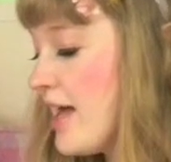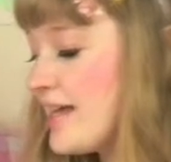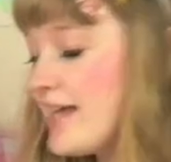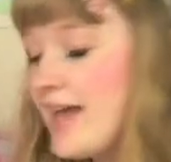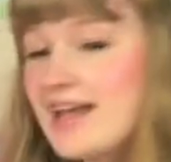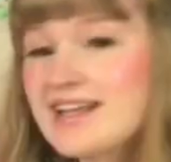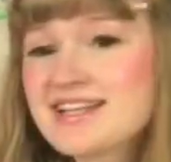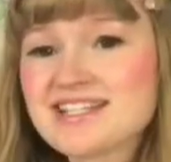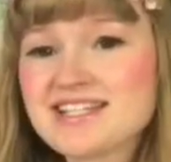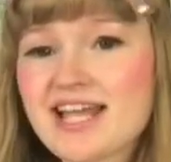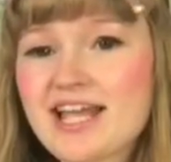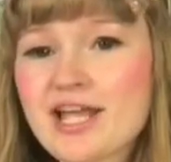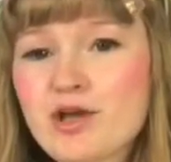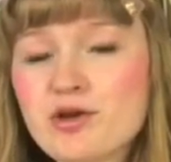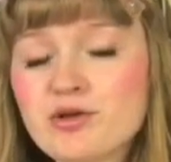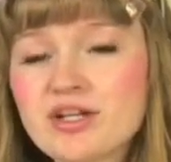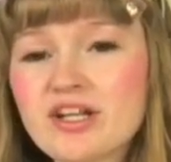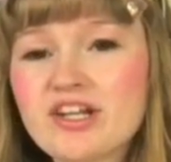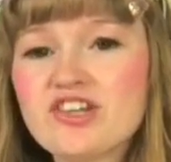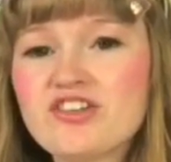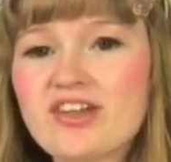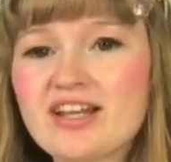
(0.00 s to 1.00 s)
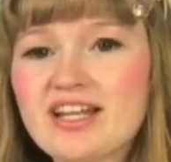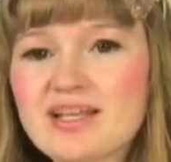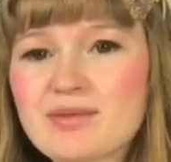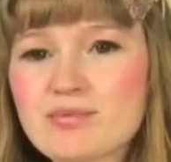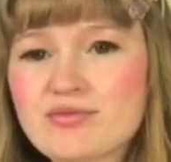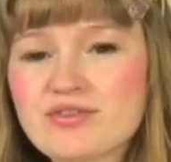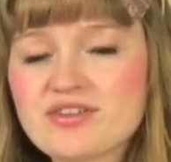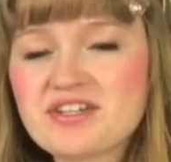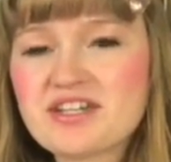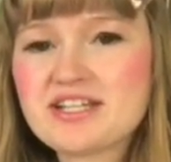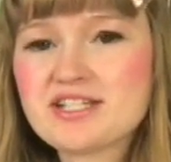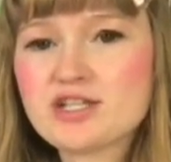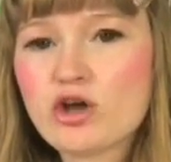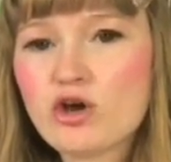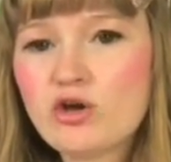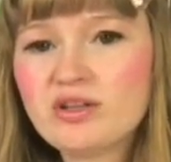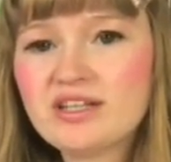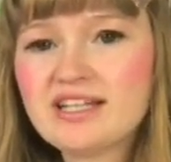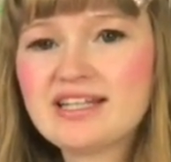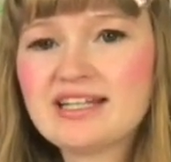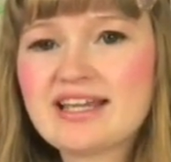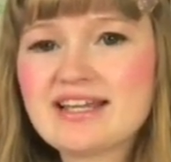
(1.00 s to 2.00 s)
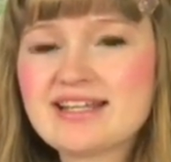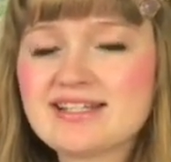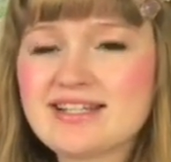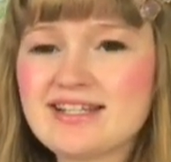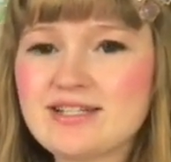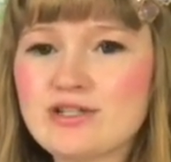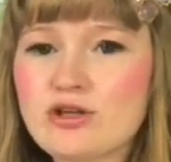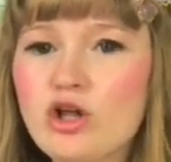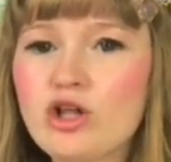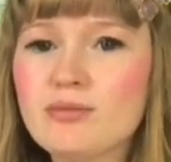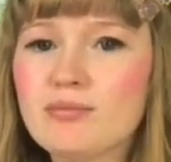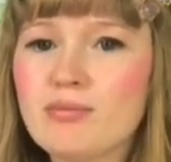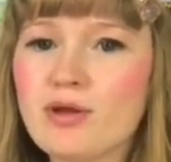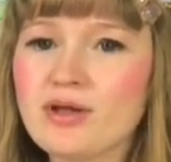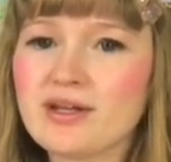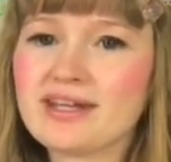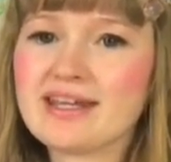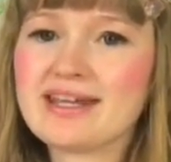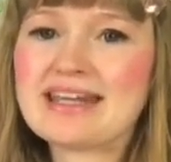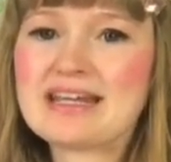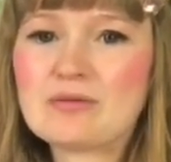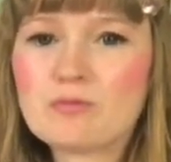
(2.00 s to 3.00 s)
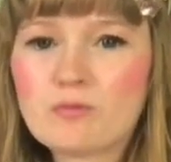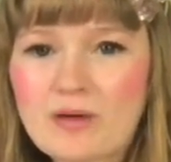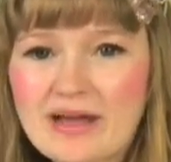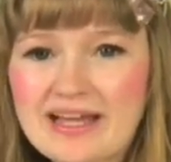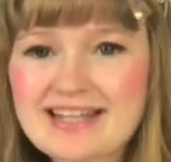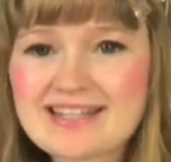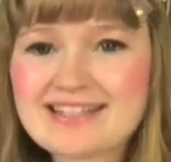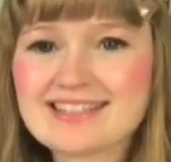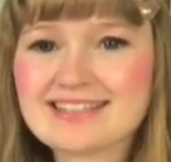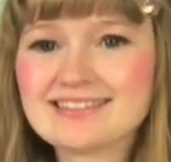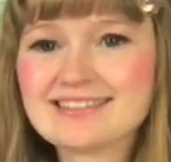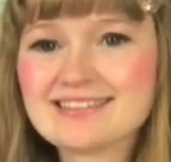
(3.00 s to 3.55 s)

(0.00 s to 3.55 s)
Yes, I own Angelic Pretty's Holy Lacy Doll bonnet in white.